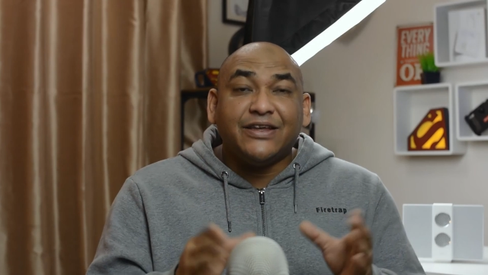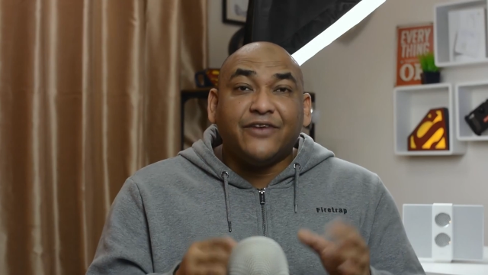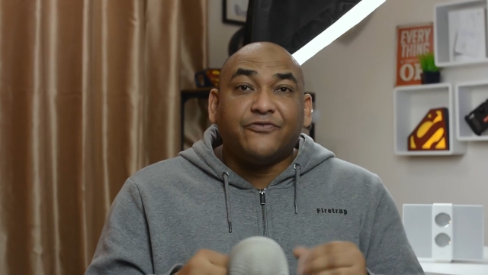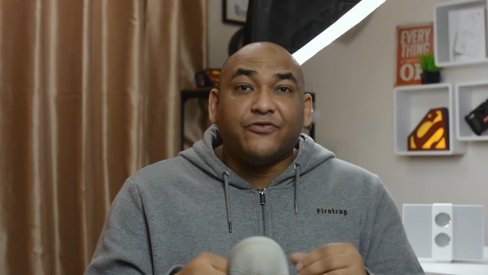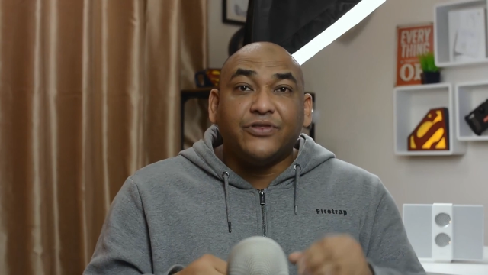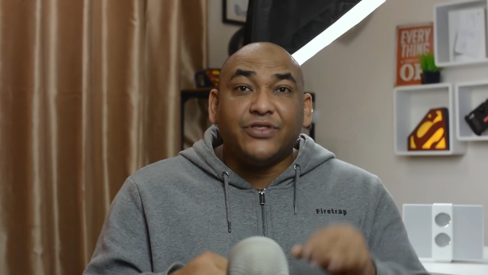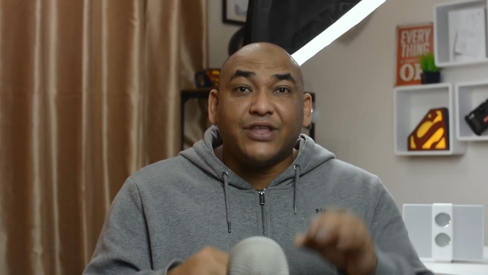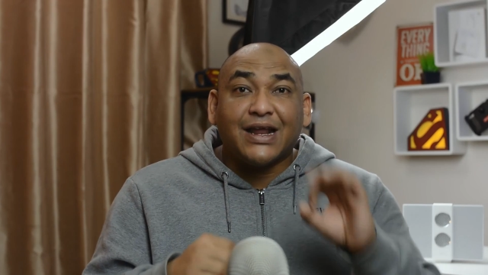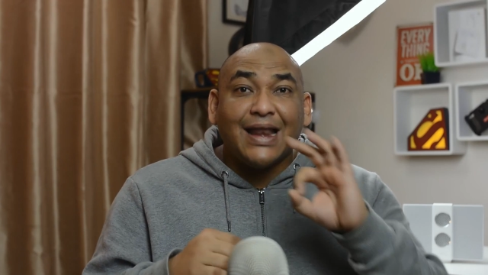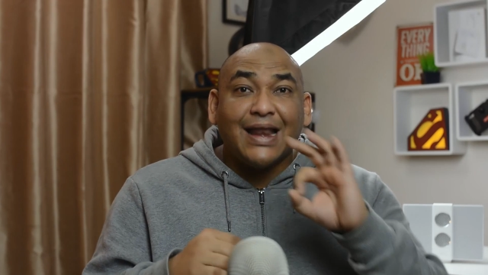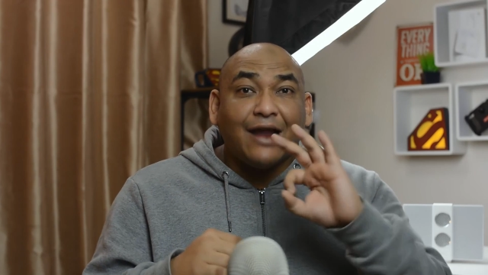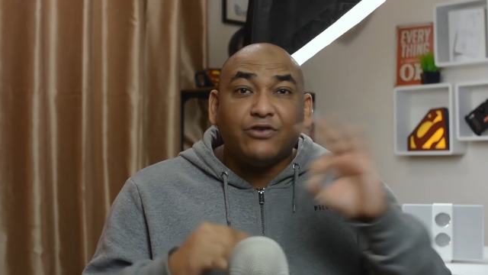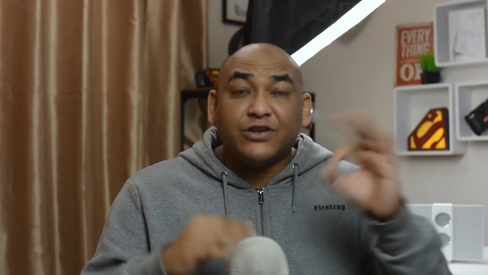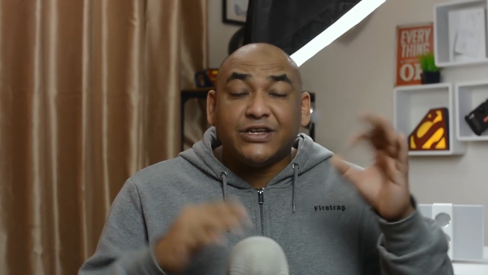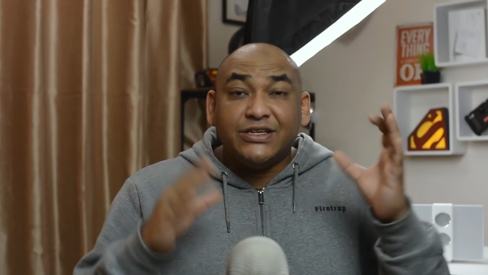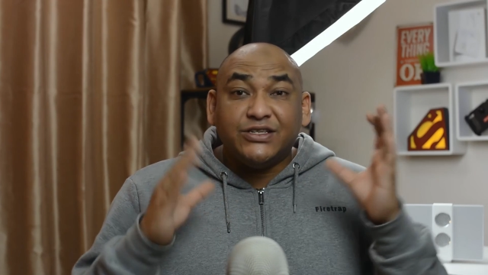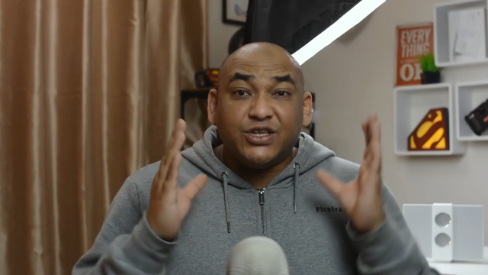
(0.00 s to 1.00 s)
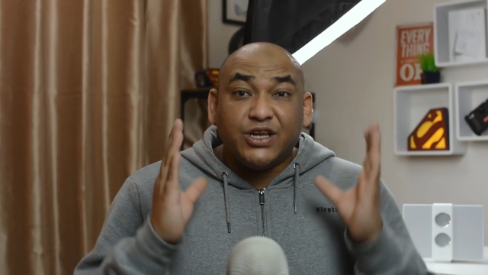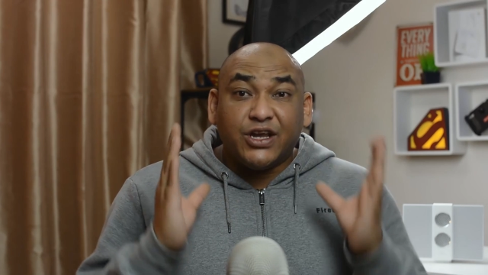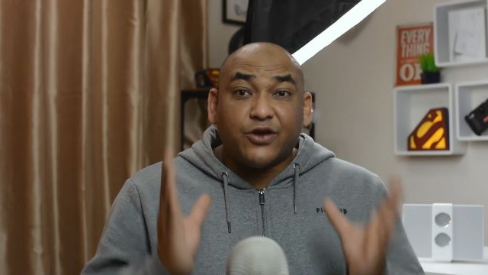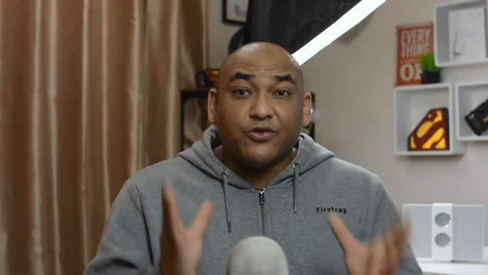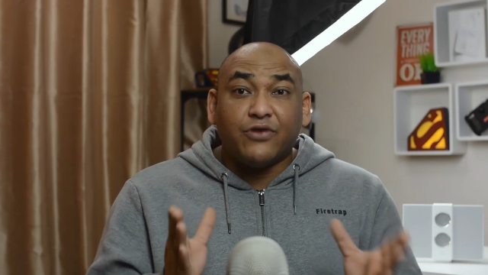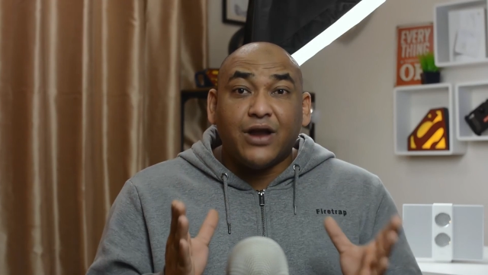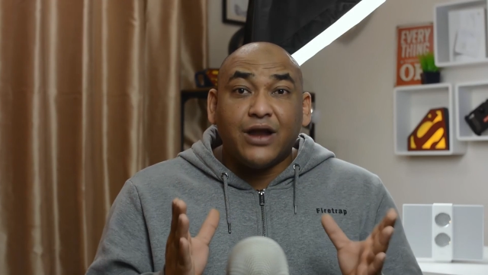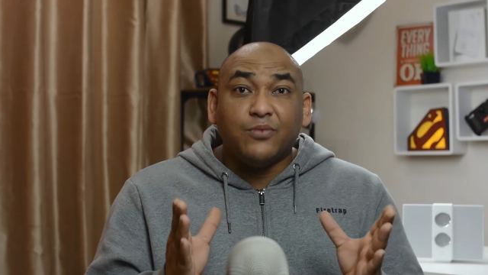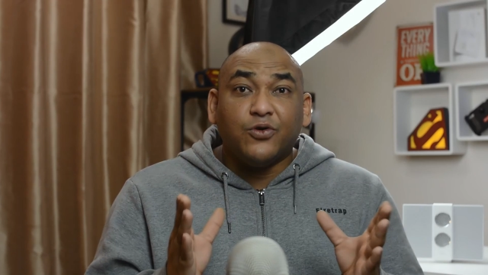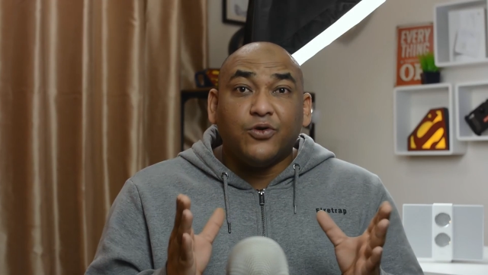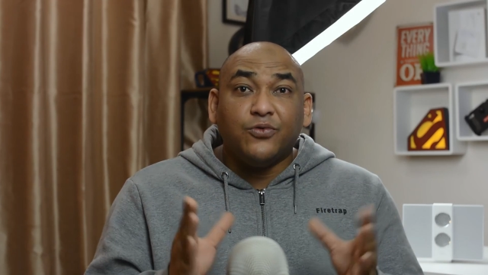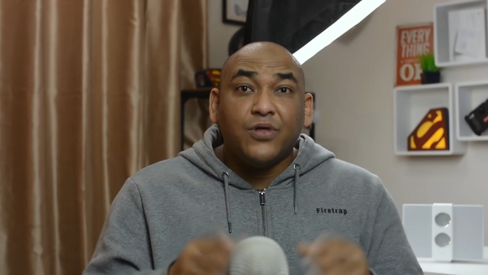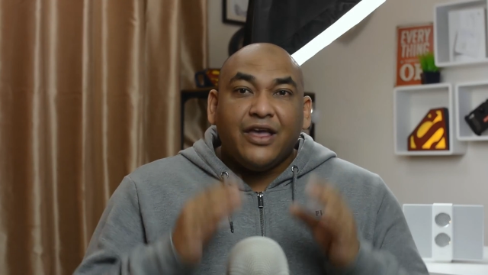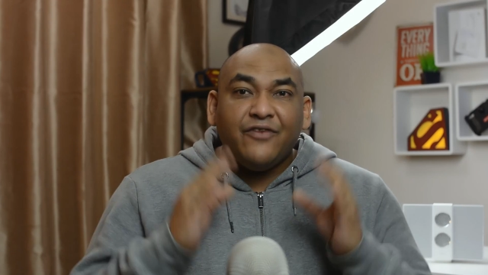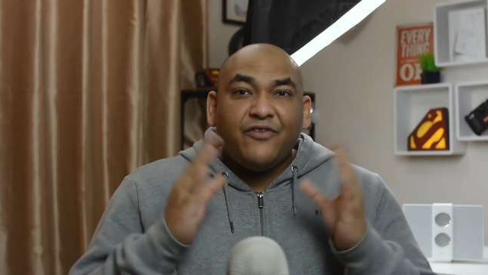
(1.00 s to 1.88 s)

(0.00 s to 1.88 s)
different. The clarity is incredible.